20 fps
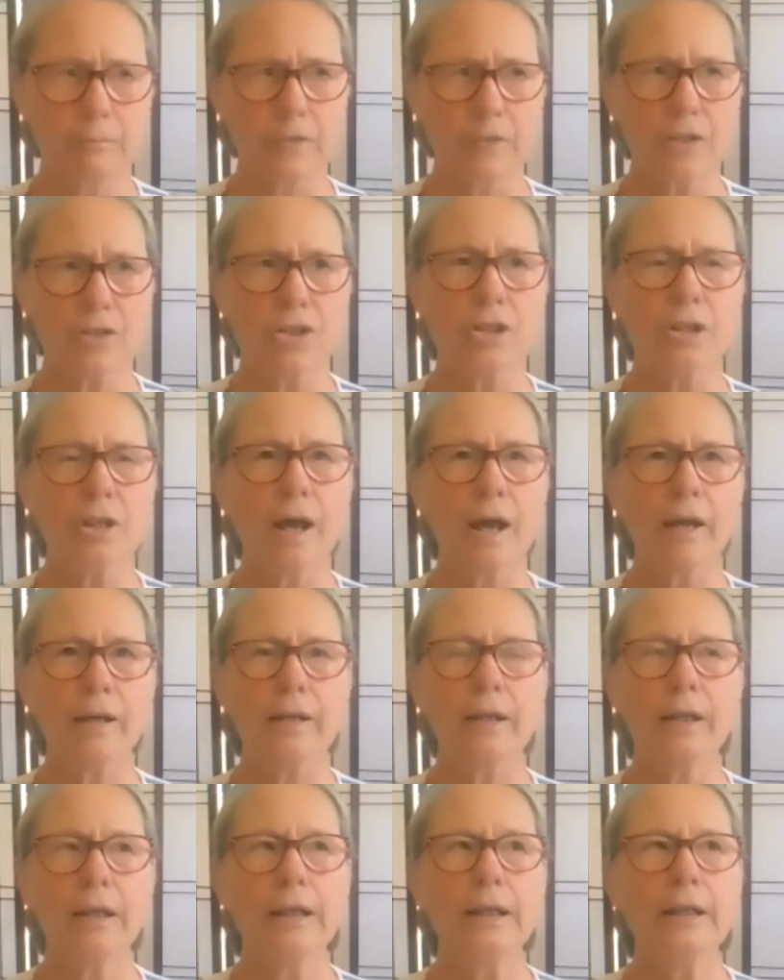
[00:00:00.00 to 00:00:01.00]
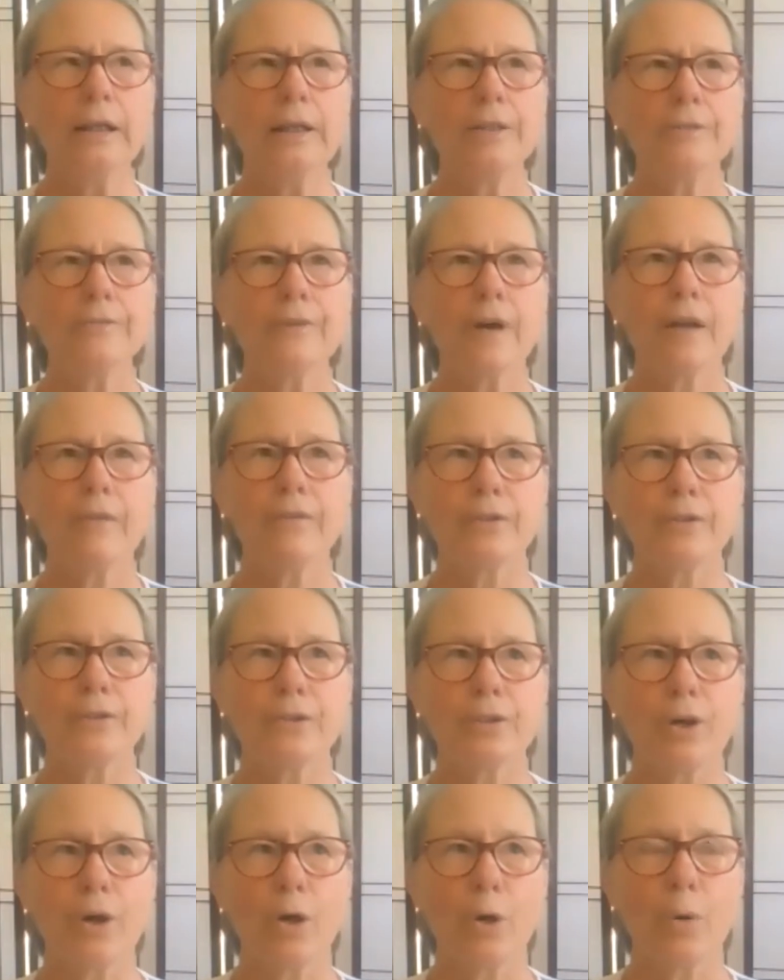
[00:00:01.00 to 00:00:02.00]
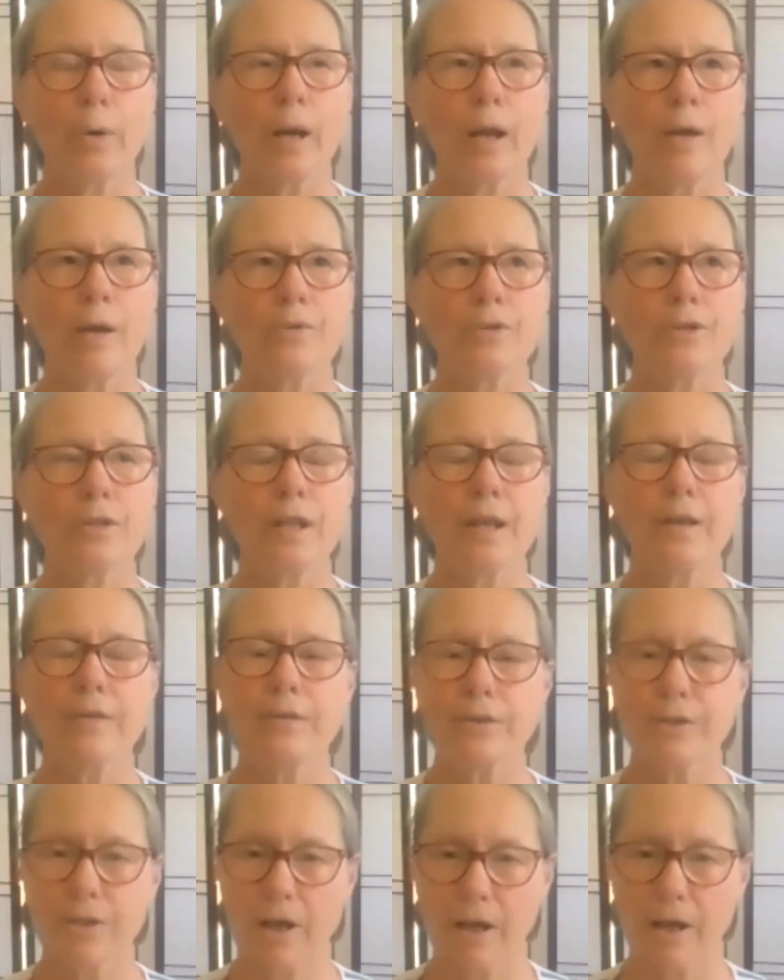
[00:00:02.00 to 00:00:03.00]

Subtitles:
She died 5 years ago, and I was on the other side